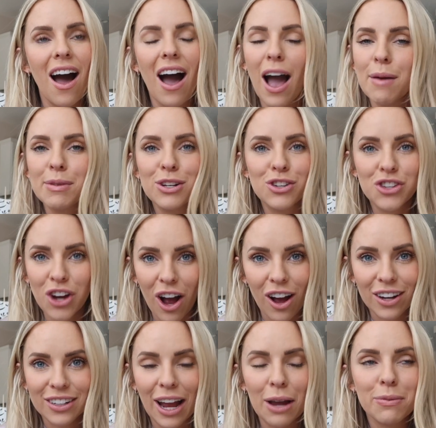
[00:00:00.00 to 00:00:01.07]
I'm in
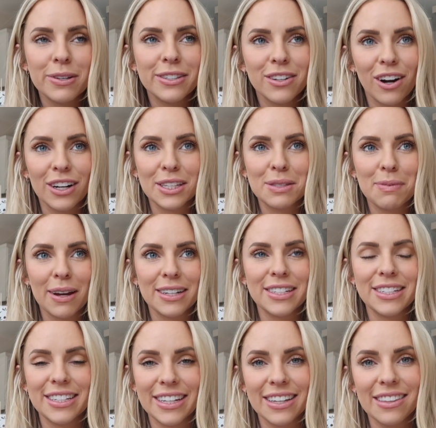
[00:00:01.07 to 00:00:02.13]
shock. I was not
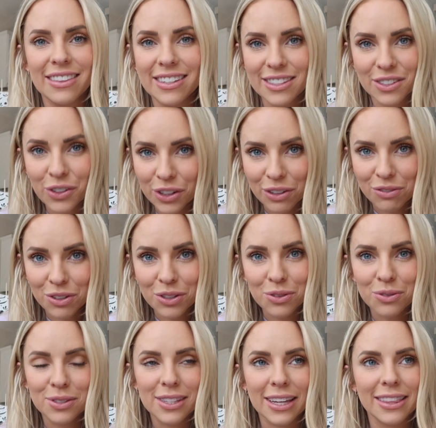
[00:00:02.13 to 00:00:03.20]
expecting to get this good of
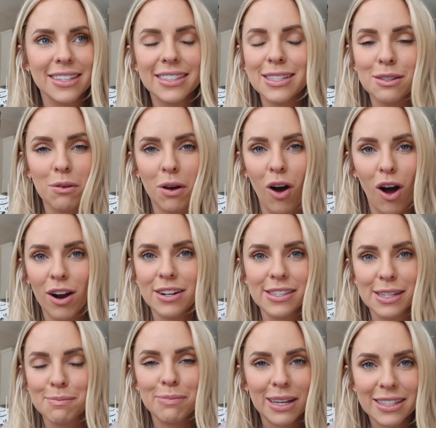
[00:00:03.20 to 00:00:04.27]
news. Like this is
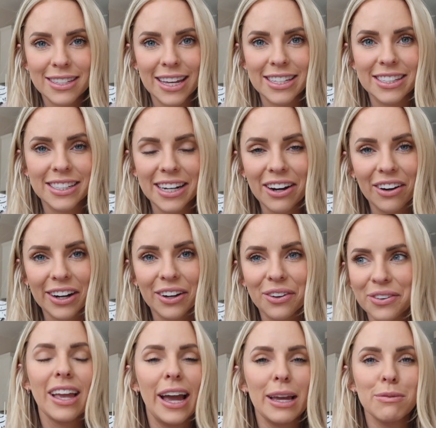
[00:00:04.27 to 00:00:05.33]
honestly best case
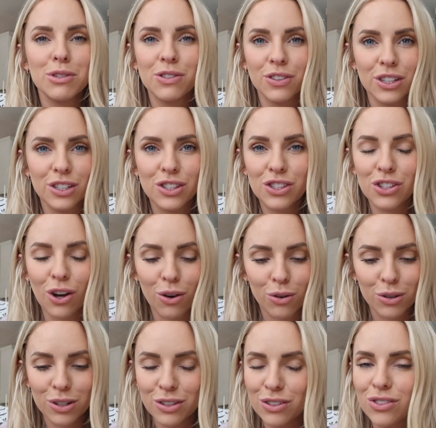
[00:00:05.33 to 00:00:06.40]
scenario. I am just feeling
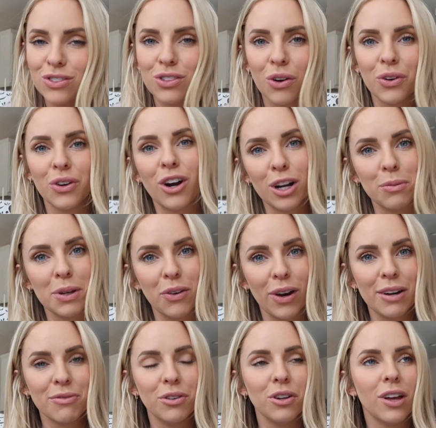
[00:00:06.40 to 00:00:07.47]
so, so incredibly
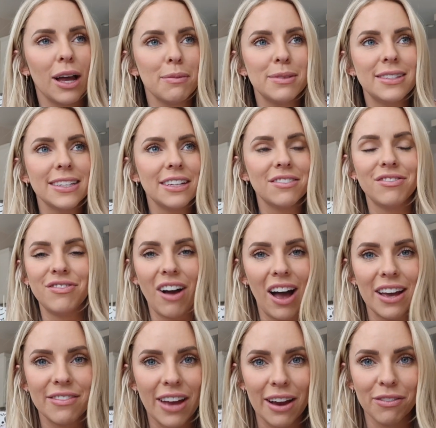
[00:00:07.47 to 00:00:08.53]
grateful. I'm seeing
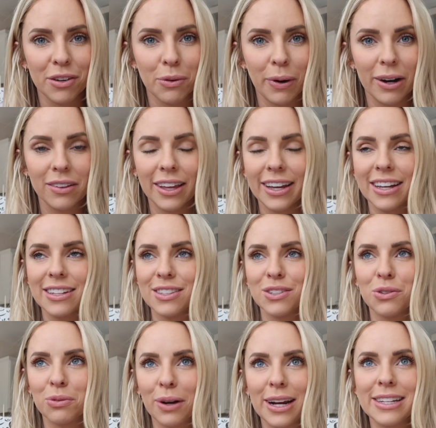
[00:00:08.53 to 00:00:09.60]
five everywhere. Like it's
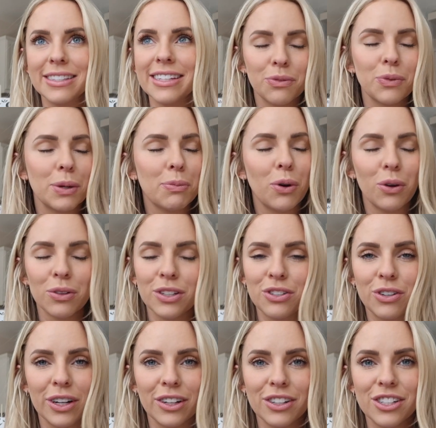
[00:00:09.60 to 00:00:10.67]
crazy. We pulled the
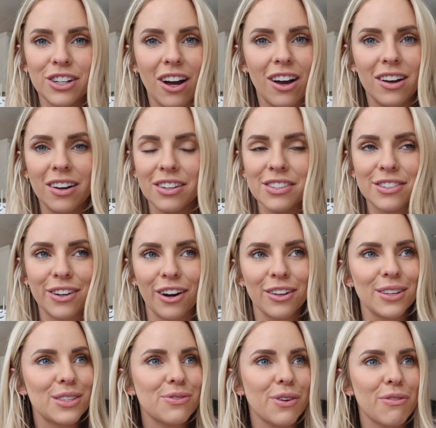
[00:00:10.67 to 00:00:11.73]
trigger shot on
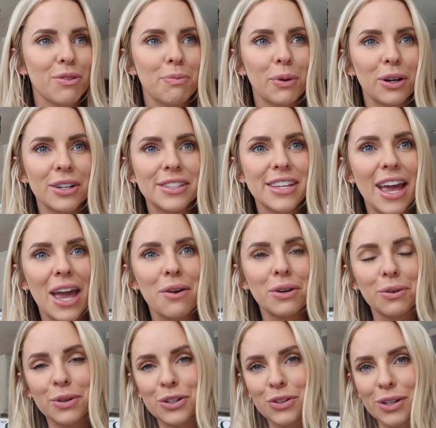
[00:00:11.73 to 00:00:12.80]
Scarlett's fifth birthday.
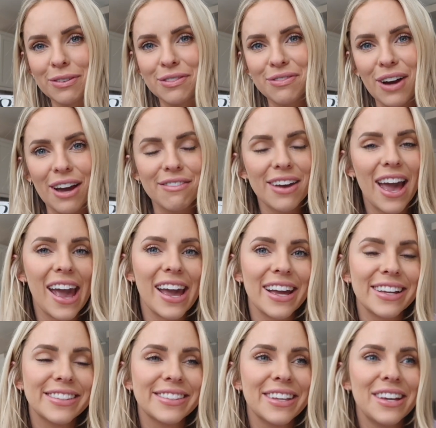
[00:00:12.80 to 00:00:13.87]
We retrieved five
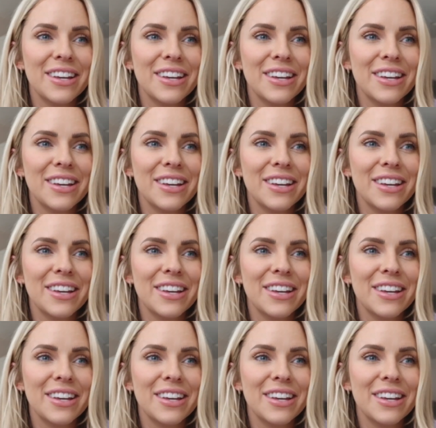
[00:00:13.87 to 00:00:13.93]
eggs.